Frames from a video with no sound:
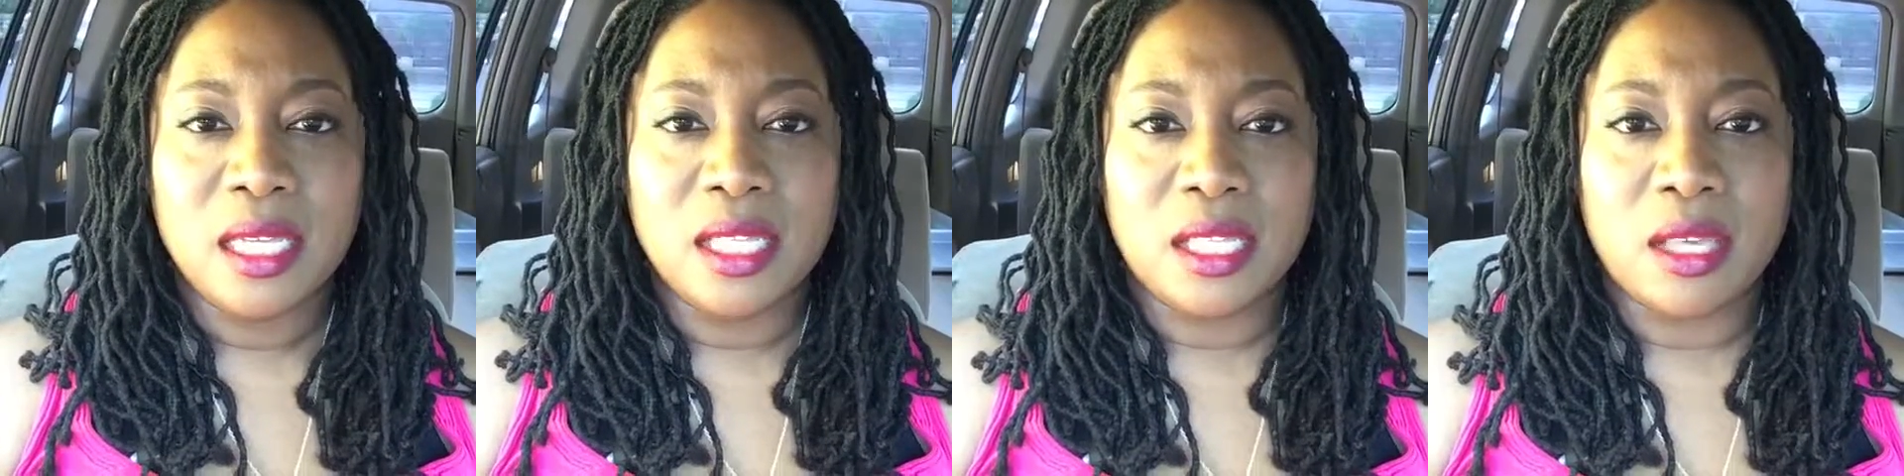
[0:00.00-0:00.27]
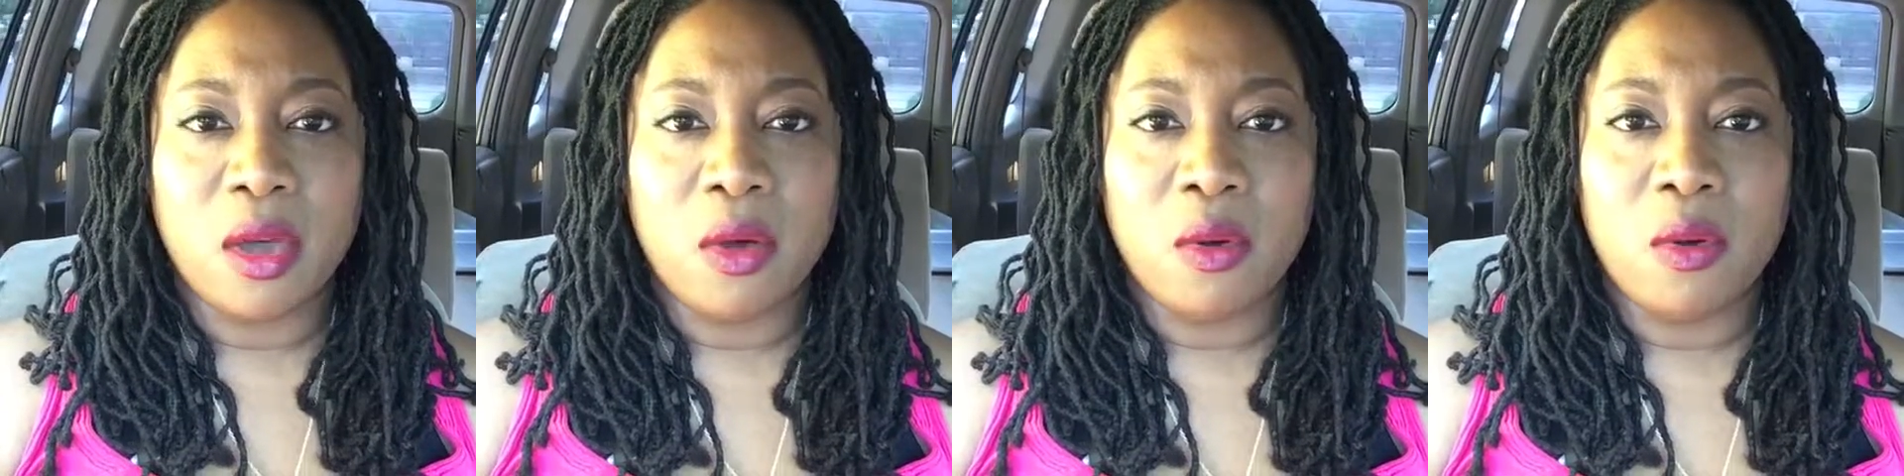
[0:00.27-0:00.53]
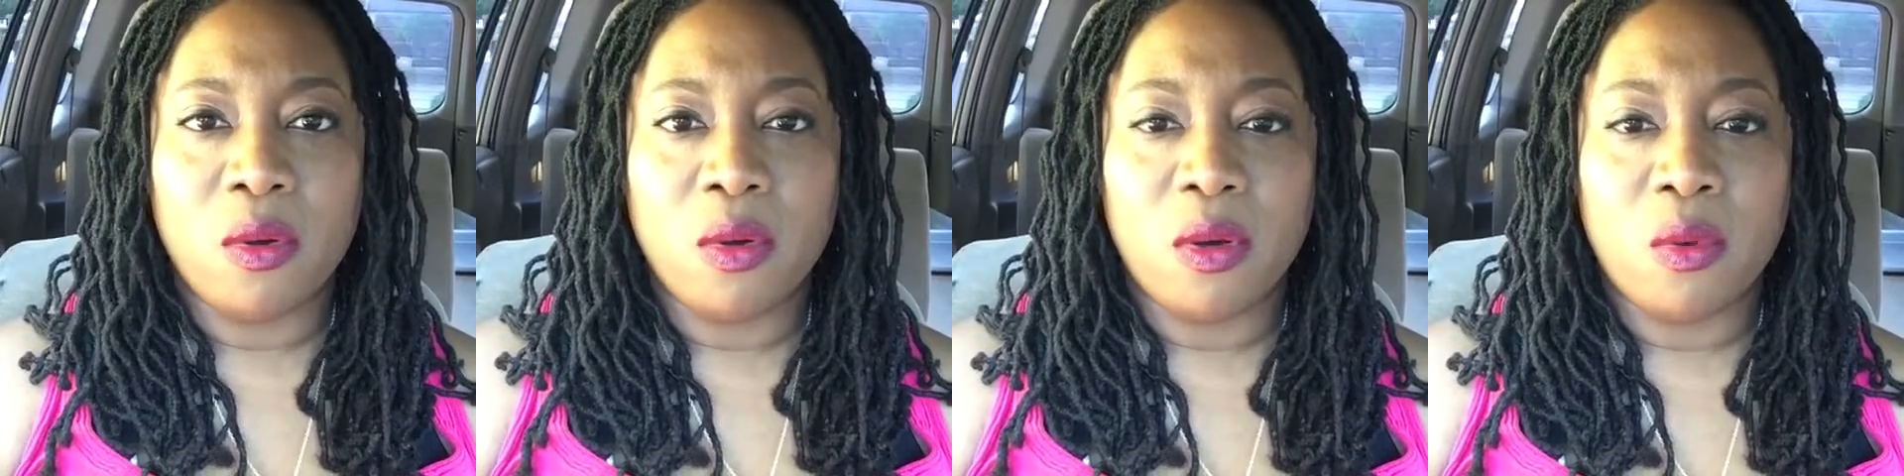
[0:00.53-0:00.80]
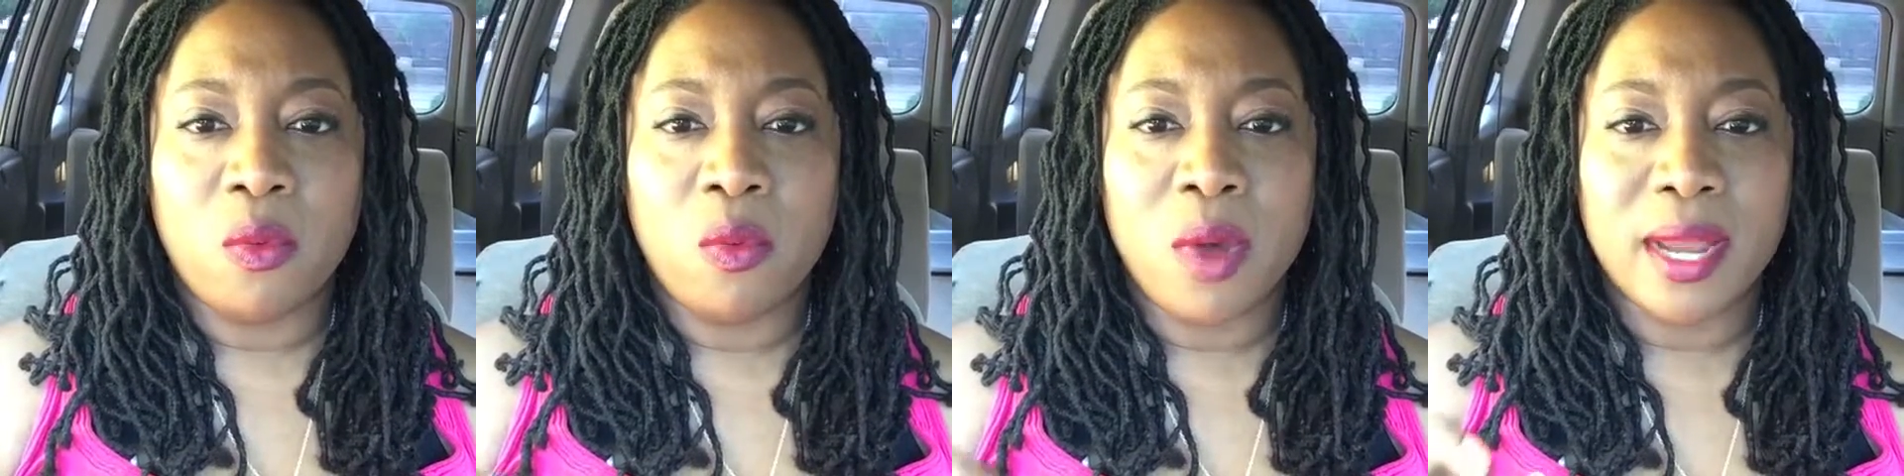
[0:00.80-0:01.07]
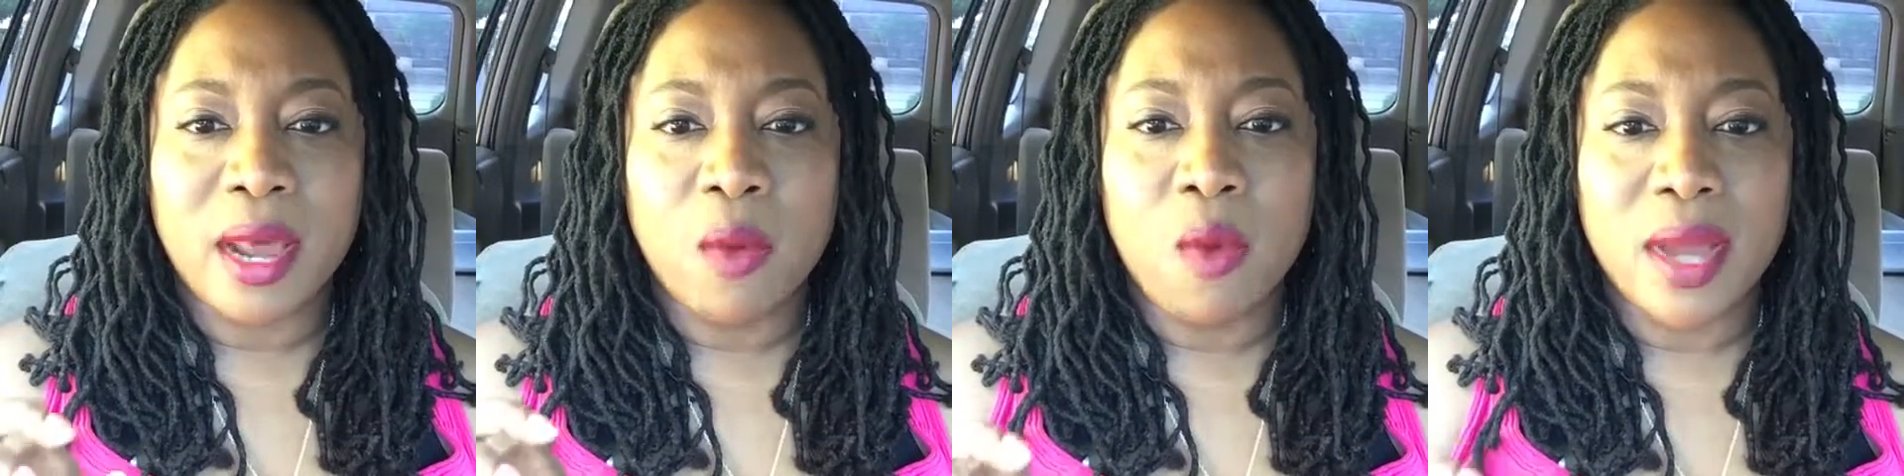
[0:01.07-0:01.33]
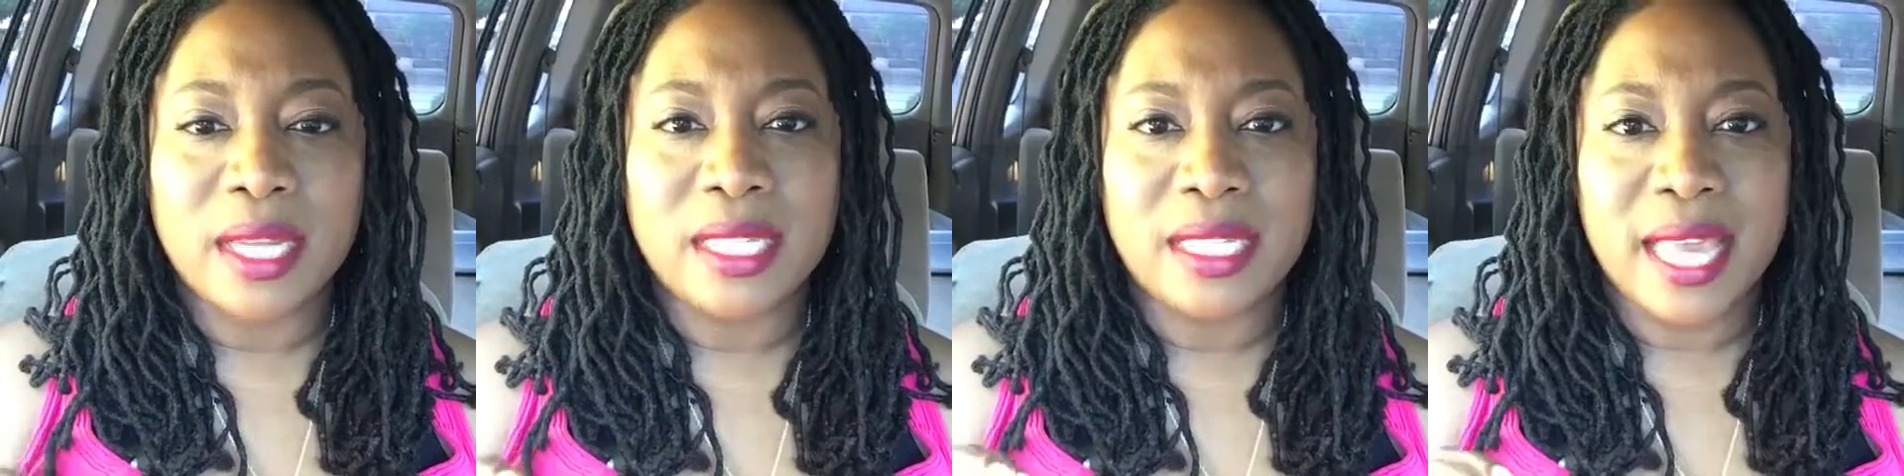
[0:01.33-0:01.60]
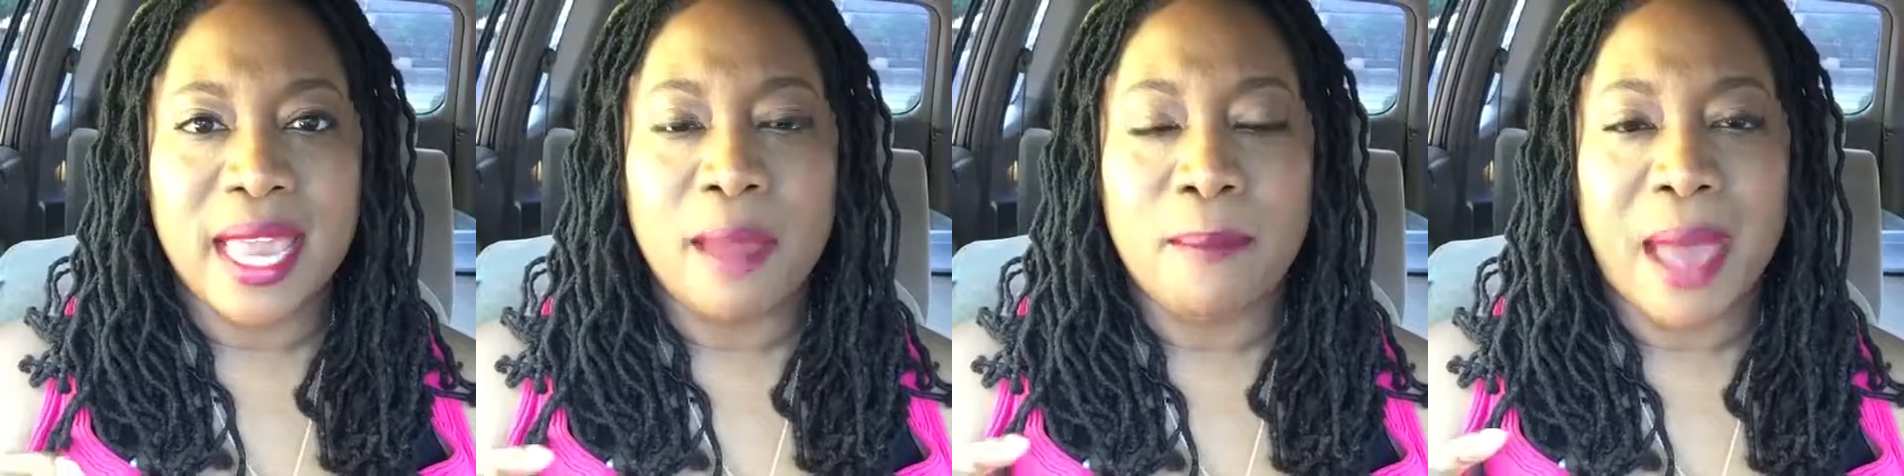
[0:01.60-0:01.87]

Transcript: So what I want to say